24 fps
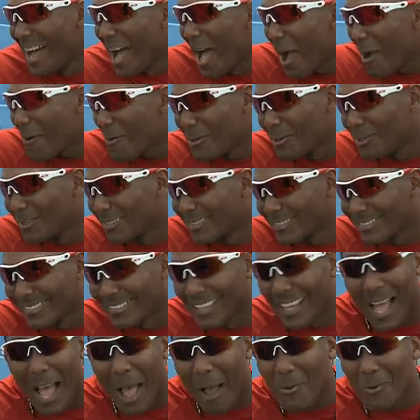I
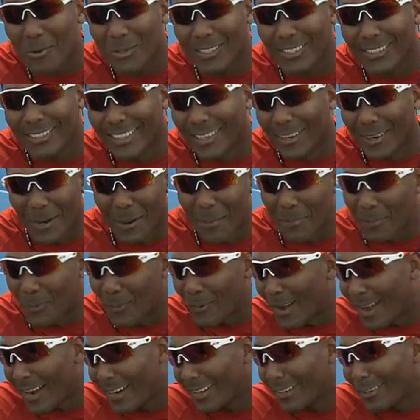was I was in the
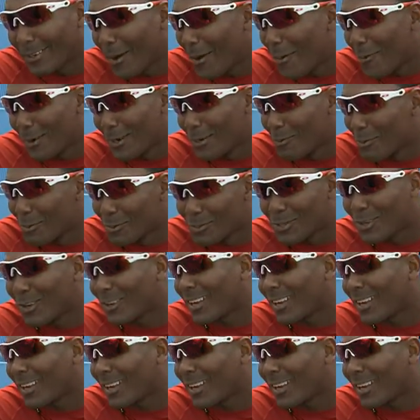airport. I didn't know where was